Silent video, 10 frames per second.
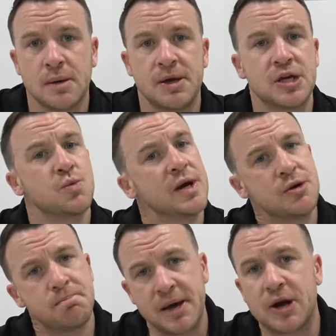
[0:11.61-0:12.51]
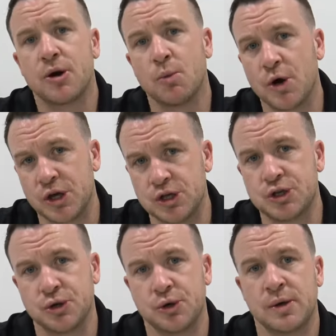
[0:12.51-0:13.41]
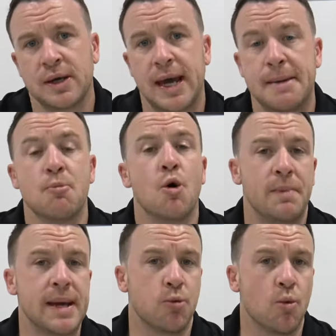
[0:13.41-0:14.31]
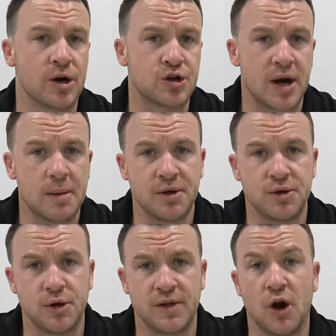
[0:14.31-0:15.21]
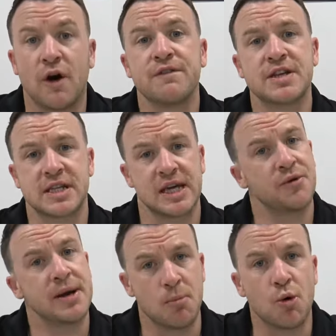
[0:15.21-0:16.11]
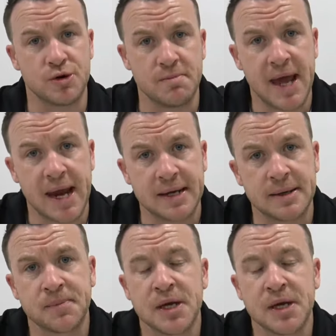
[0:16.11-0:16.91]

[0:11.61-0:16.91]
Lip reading: Because when you're better at what you do and more people want to train with you, then obviously you're in more demand.